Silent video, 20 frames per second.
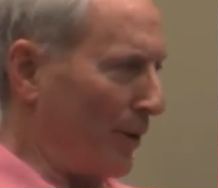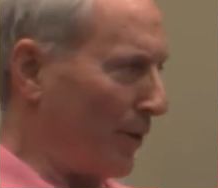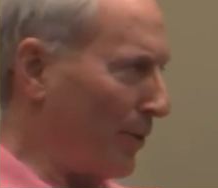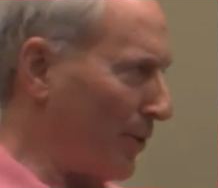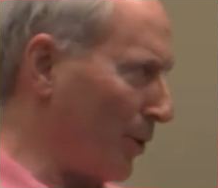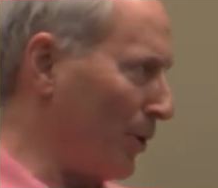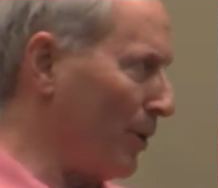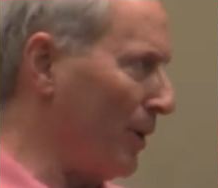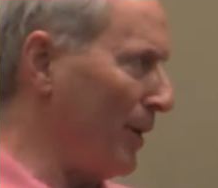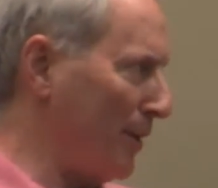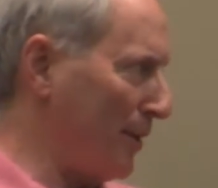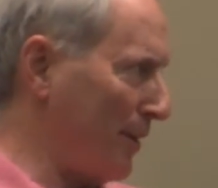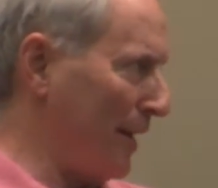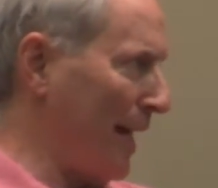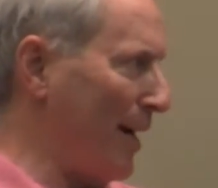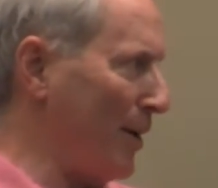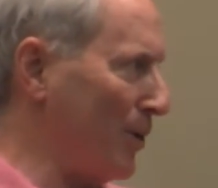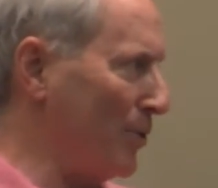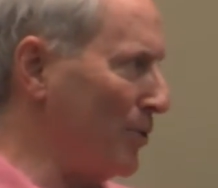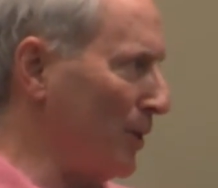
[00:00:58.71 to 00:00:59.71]
the
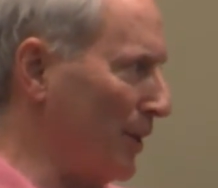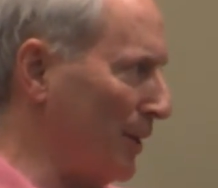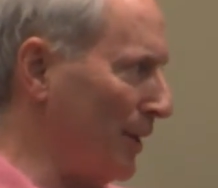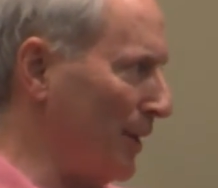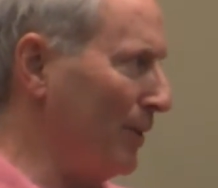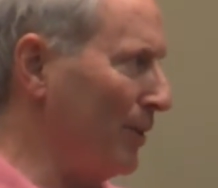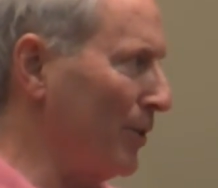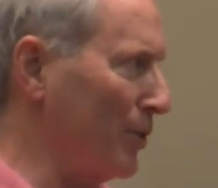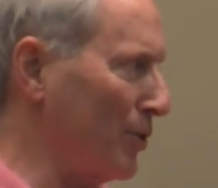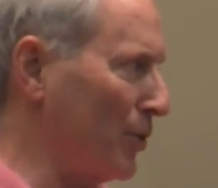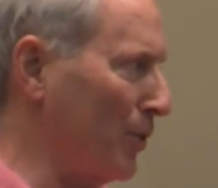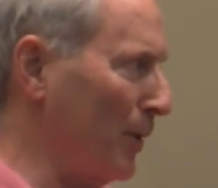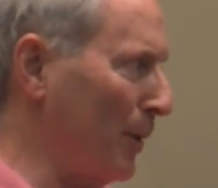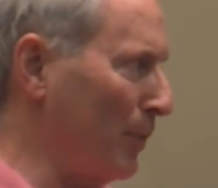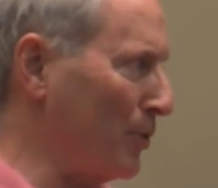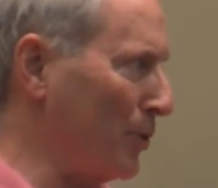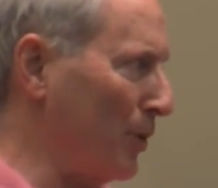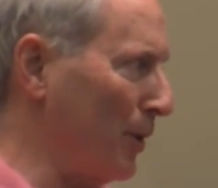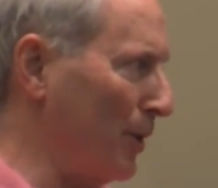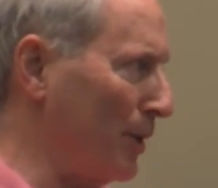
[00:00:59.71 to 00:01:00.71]
30,000 in the
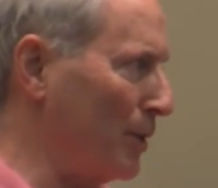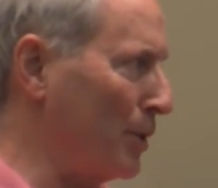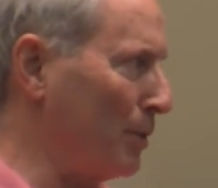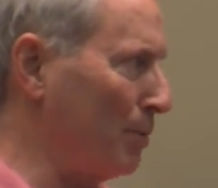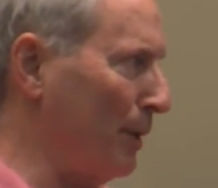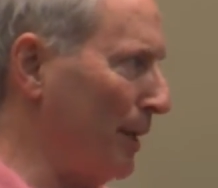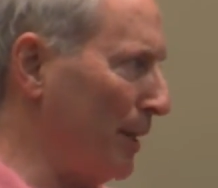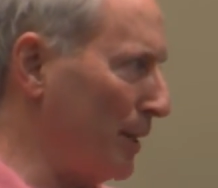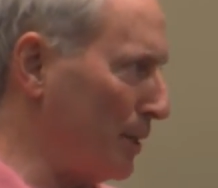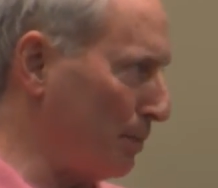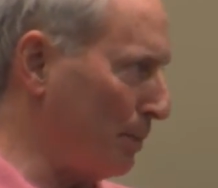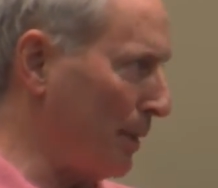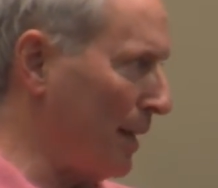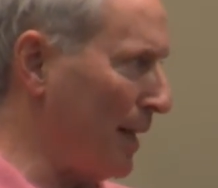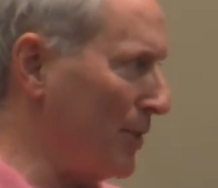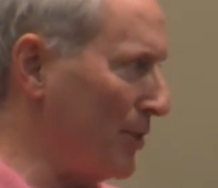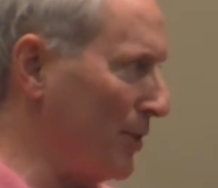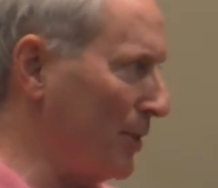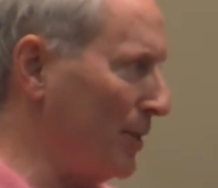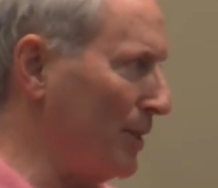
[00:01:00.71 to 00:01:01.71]
scripture that speaks
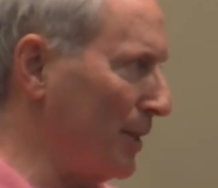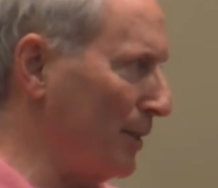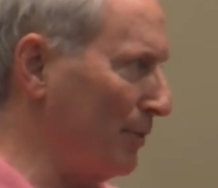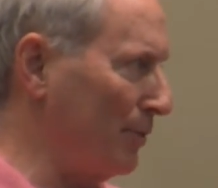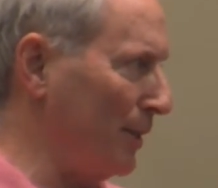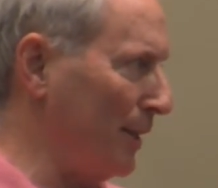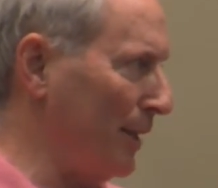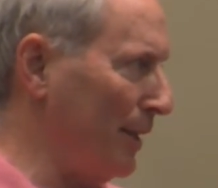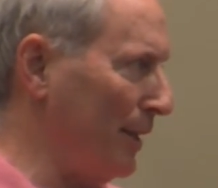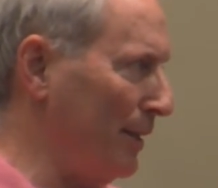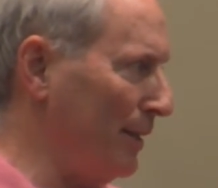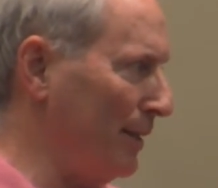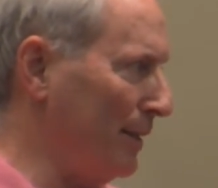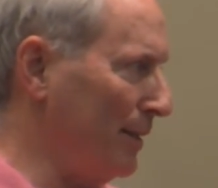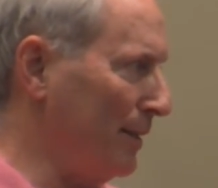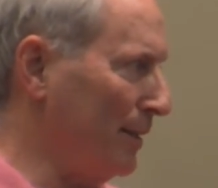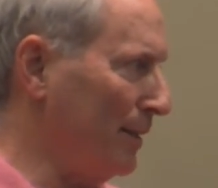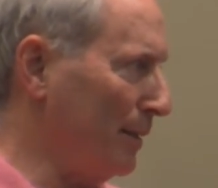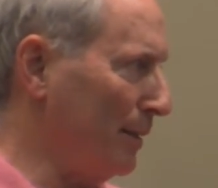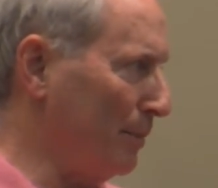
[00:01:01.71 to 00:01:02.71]
positively
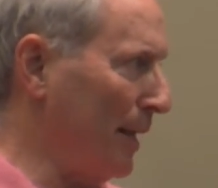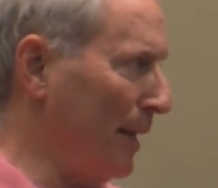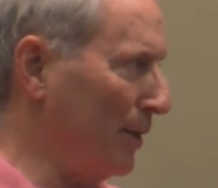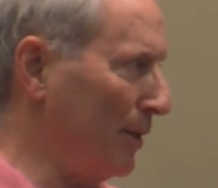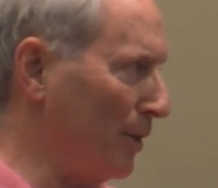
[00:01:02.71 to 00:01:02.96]
about